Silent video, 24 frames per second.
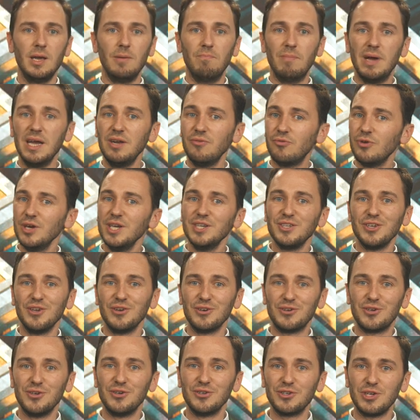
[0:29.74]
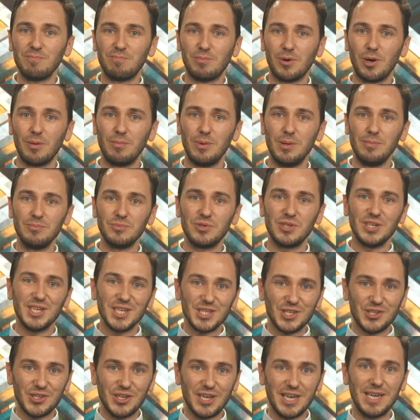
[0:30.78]
Main reason causing problems
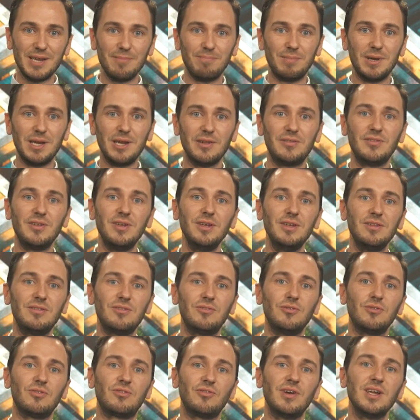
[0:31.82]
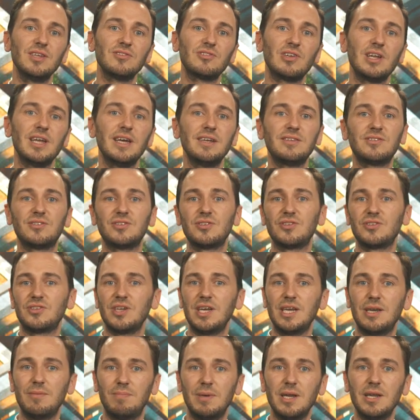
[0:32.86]
is the inability to translate
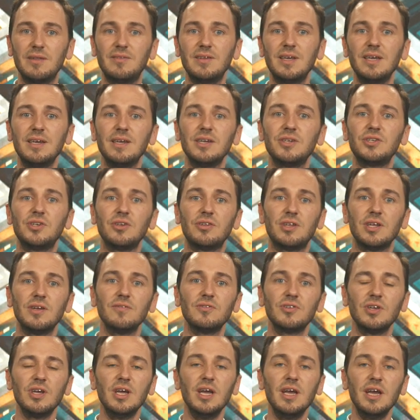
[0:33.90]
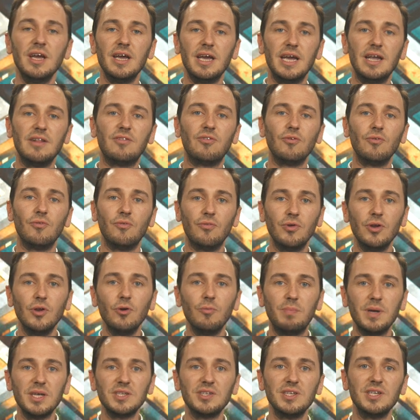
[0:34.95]
sustainability initiatives into
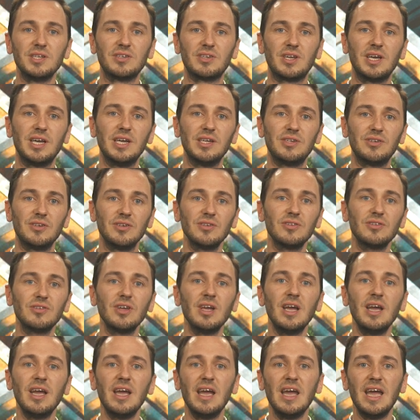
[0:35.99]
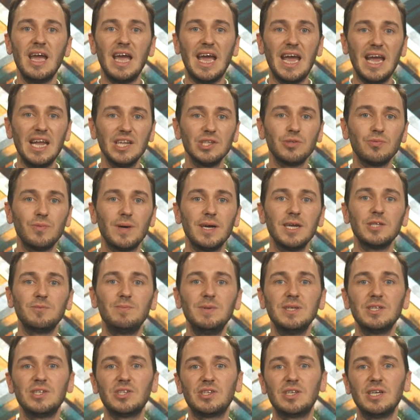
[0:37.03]
real business cases, hence why it's
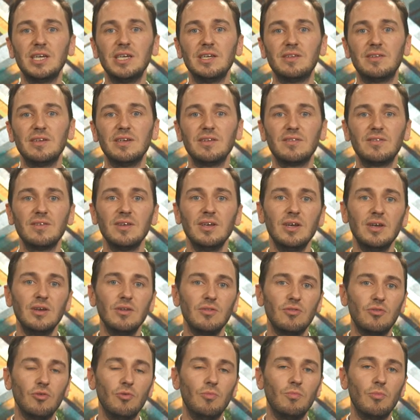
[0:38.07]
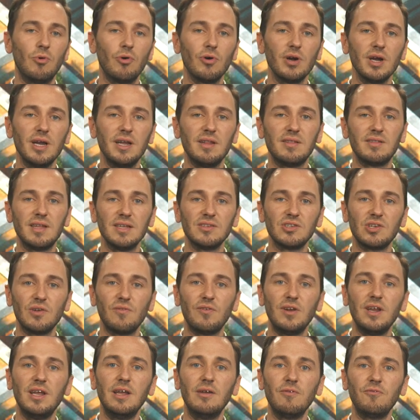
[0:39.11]
been stated to more
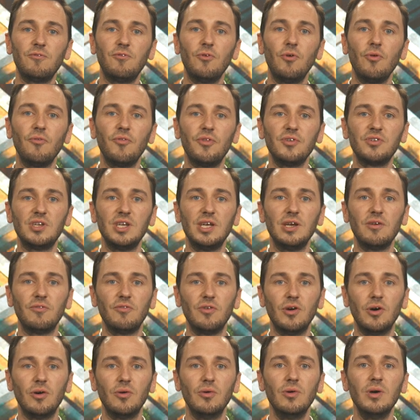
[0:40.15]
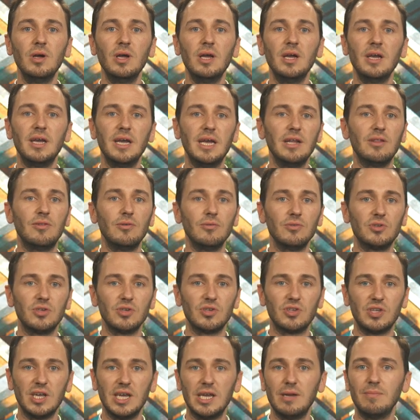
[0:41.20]
intensively involve the CFO into
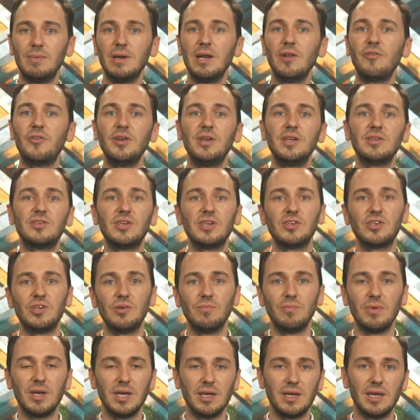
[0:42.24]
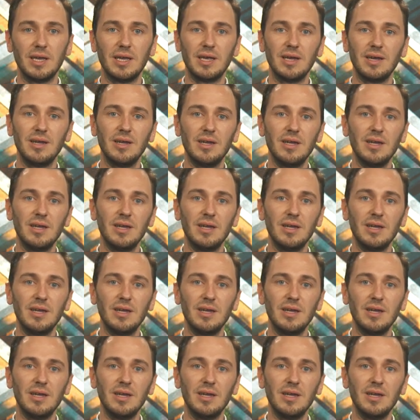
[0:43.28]
sustainability decision making.